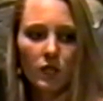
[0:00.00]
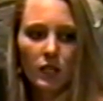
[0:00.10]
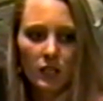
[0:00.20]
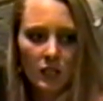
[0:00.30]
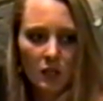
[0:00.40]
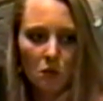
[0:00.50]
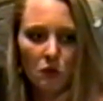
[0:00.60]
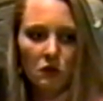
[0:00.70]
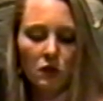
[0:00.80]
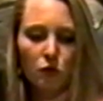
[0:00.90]
He ended up
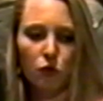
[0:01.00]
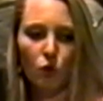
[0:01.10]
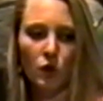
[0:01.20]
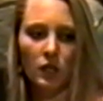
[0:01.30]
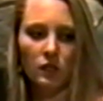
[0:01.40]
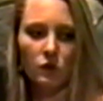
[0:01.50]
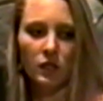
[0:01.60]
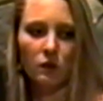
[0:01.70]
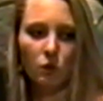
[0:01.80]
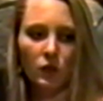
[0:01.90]
moving to Florida, so I
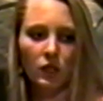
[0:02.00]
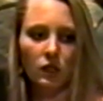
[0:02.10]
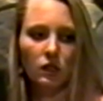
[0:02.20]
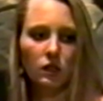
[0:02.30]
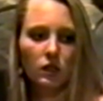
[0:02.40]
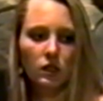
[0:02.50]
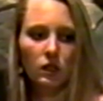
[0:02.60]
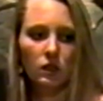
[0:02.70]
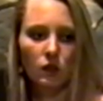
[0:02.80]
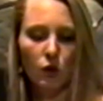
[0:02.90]
didn't really
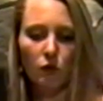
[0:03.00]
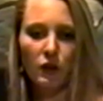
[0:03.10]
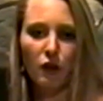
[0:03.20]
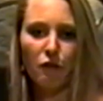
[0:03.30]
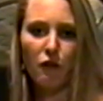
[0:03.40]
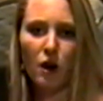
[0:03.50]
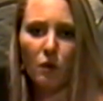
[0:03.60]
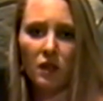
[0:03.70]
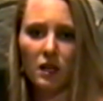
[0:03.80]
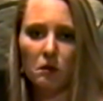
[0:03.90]
go very far
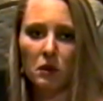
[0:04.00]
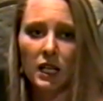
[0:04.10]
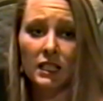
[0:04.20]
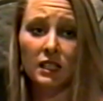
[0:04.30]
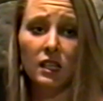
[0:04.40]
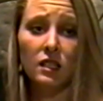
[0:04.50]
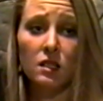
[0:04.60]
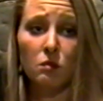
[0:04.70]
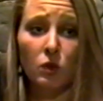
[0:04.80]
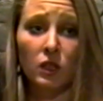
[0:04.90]
with him, but I did get
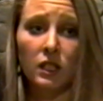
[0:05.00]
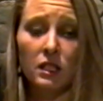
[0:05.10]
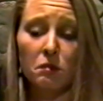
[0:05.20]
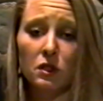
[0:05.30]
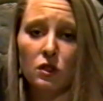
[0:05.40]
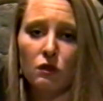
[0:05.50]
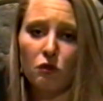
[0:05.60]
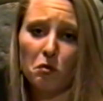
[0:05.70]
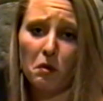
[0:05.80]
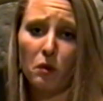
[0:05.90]
some really nice pictures
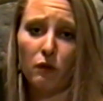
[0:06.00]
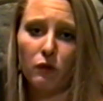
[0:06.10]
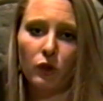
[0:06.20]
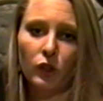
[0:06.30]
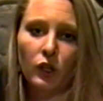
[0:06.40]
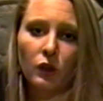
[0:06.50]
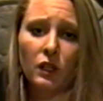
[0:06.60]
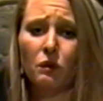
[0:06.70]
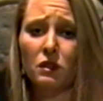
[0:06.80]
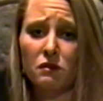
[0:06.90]
for my portfolio, and
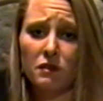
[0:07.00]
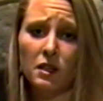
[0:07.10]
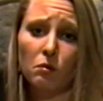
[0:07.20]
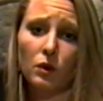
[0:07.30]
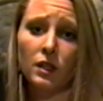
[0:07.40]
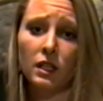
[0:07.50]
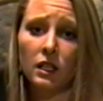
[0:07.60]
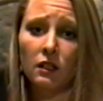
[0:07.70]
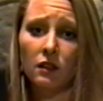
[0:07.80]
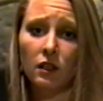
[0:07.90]
it was fun more than
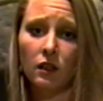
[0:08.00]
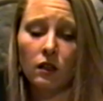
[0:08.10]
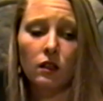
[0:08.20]
anything.